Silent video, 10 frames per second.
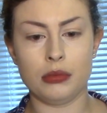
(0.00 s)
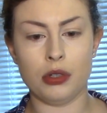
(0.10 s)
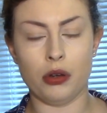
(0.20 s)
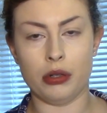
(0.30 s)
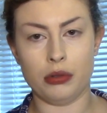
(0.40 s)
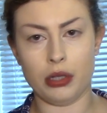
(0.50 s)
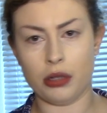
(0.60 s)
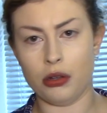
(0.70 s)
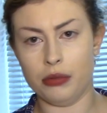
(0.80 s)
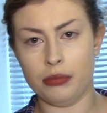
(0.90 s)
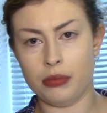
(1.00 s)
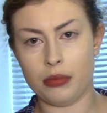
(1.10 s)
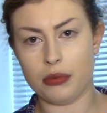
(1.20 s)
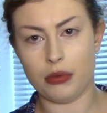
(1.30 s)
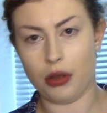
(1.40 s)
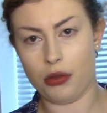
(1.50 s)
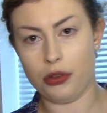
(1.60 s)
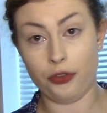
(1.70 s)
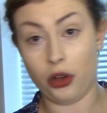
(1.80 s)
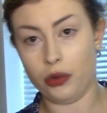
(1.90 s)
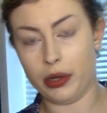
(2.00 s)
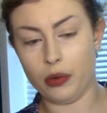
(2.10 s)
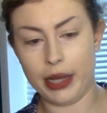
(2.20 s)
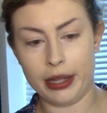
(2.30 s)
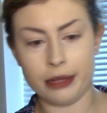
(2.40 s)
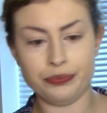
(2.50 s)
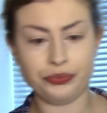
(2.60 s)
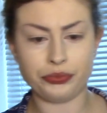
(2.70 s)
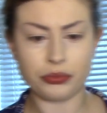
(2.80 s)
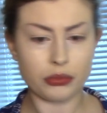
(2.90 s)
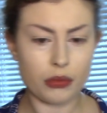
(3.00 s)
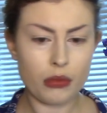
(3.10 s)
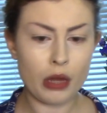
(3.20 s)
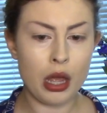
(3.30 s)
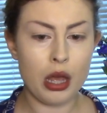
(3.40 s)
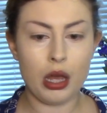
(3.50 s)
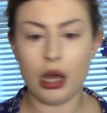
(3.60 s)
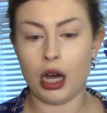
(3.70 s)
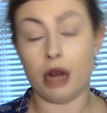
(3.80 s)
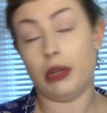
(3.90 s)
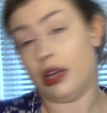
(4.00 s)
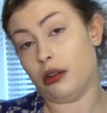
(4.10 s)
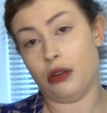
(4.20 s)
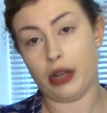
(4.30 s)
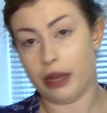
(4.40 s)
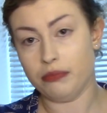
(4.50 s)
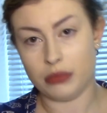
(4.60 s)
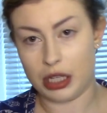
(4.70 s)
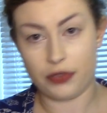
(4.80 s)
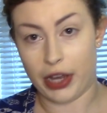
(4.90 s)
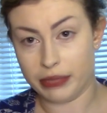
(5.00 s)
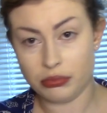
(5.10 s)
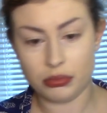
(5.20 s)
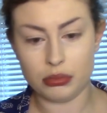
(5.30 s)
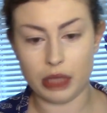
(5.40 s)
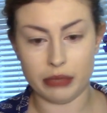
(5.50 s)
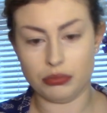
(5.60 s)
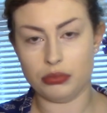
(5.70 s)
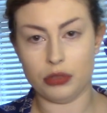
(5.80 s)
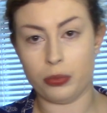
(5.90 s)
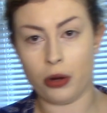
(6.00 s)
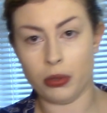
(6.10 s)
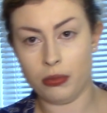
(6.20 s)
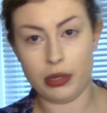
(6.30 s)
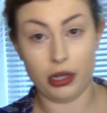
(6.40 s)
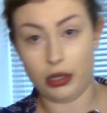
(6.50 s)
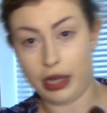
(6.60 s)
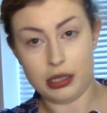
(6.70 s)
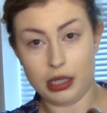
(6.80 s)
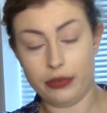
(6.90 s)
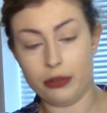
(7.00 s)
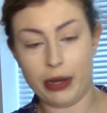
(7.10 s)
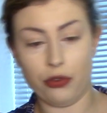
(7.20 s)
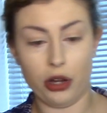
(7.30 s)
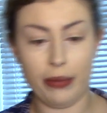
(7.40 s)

you know, like on the following week. And I'm like, okay, that's fine, like, no problem, it'll get delivered by Royal